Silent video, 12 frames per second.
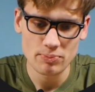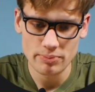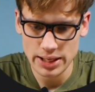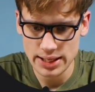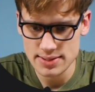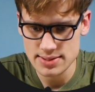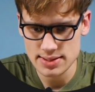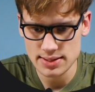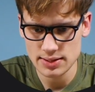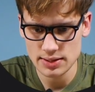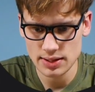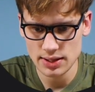And
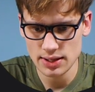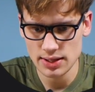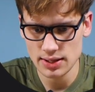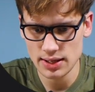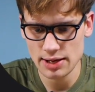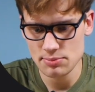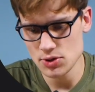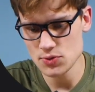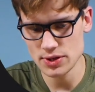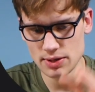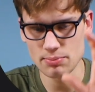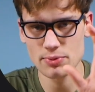I'm
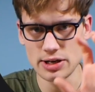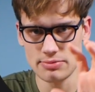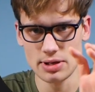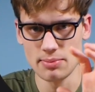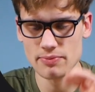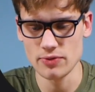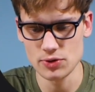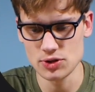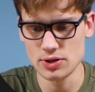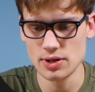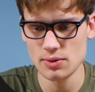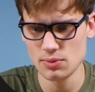using premium
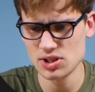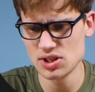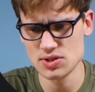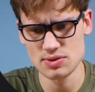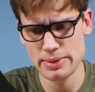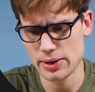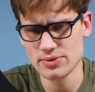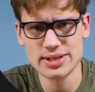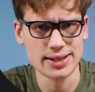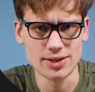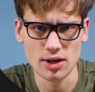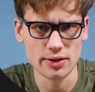version, which is about
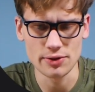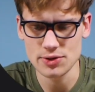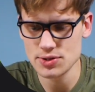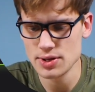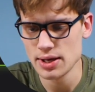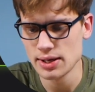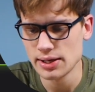$10.